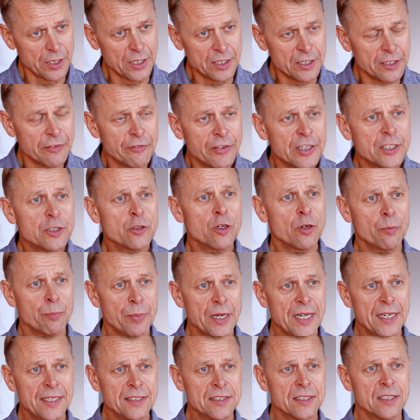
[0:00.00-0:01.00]
individual
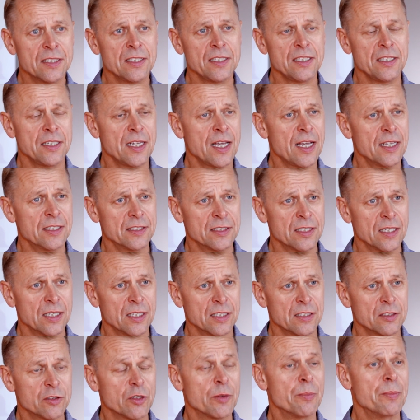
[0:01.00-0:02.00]
patient, it has
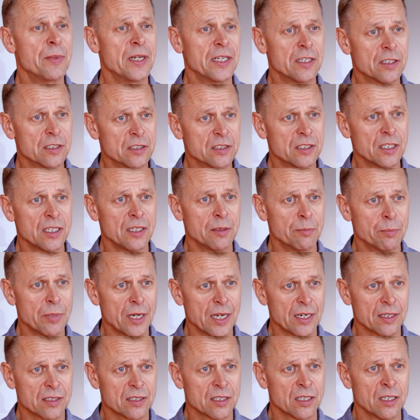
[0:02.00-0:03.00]
a tremendous
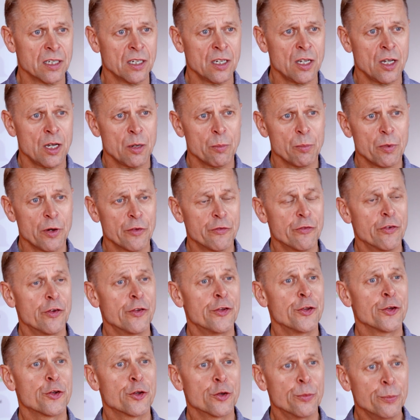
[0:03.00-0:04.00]
impact. But
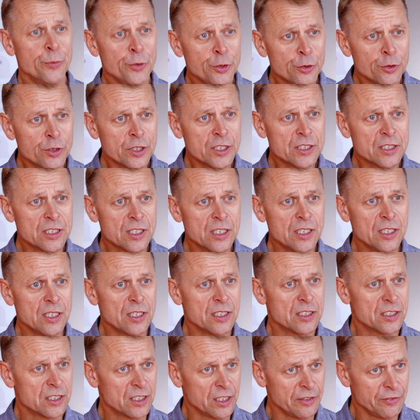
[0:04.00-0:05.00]
for the
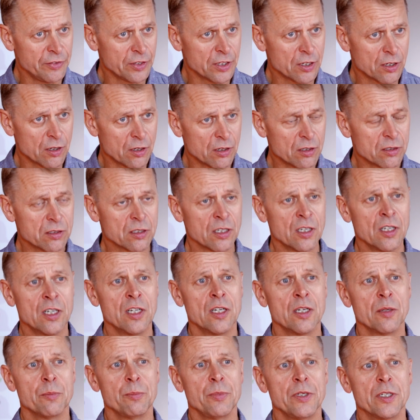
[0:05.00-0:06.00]
community, it's difficult
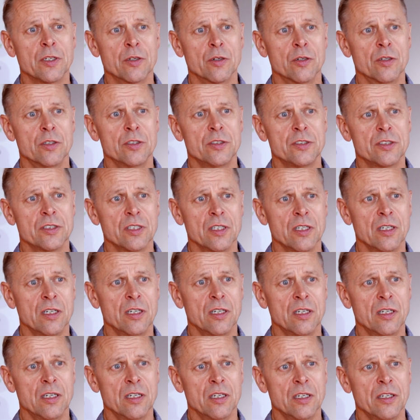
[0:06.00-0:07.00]
because
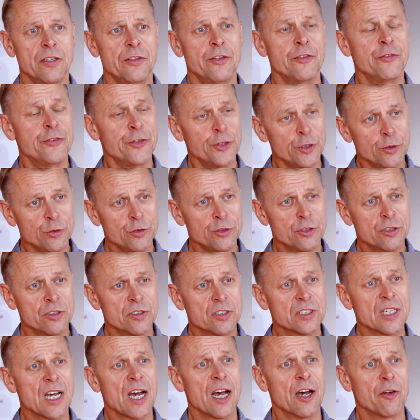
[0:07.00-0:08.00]
the
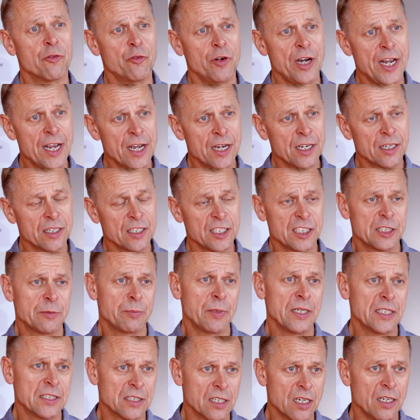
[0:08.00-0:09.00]
fusions are rare,
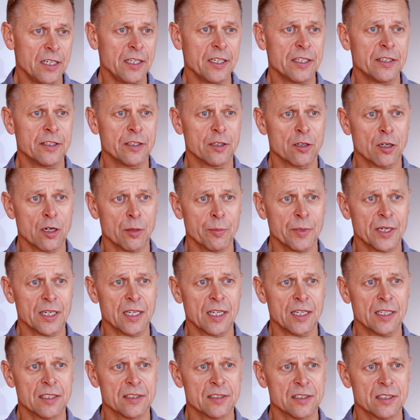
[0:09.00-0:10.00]
especially in the common
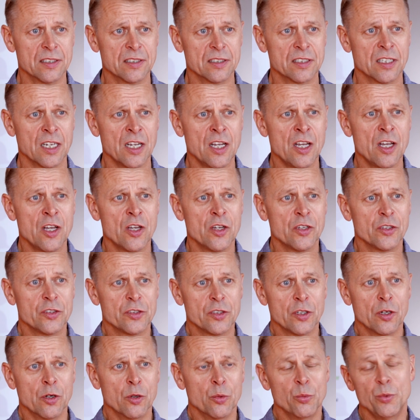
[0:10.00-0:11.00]
cancers.
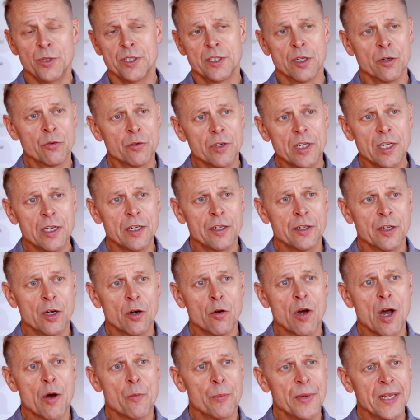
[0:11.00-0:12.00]
So we don't really
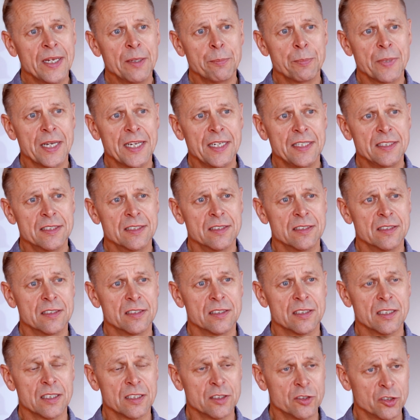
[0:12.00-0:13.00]
know how many
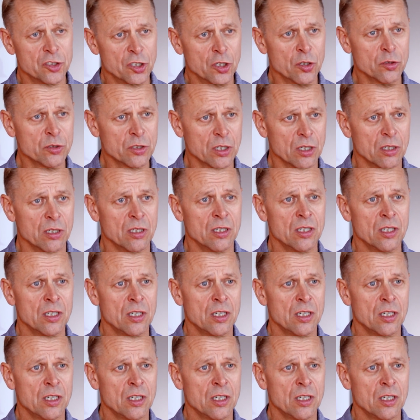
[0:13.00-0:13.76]
patients in total